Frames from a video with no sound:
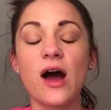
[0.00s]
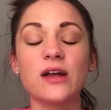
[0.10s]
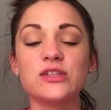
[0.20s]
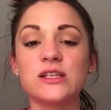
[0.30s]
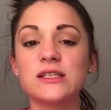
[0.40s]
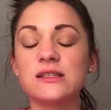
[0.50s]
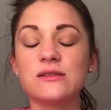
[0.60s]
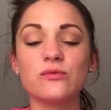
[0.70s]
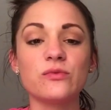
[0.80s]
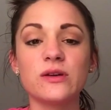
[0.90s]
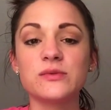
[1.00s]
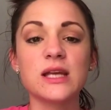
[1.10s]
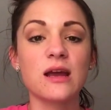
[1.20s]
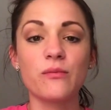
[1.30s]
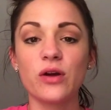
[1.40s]
I just it was
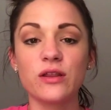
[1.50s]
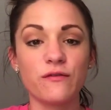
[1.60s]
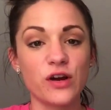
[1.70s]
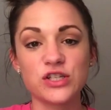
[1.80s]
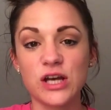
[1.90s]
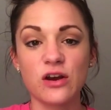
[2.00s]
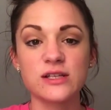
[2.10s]
like a breath of fresh air